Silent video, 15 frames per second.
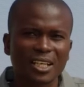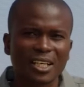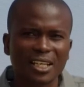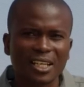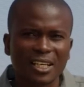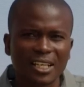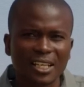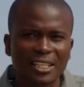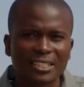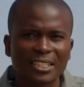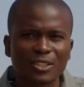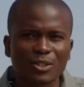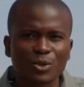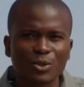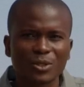it
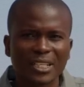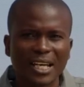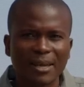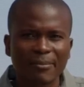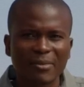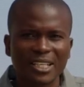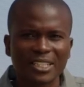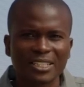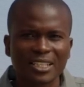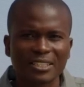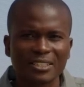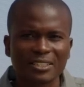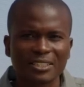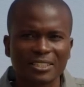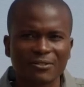in two
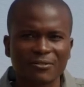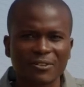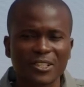dimensions.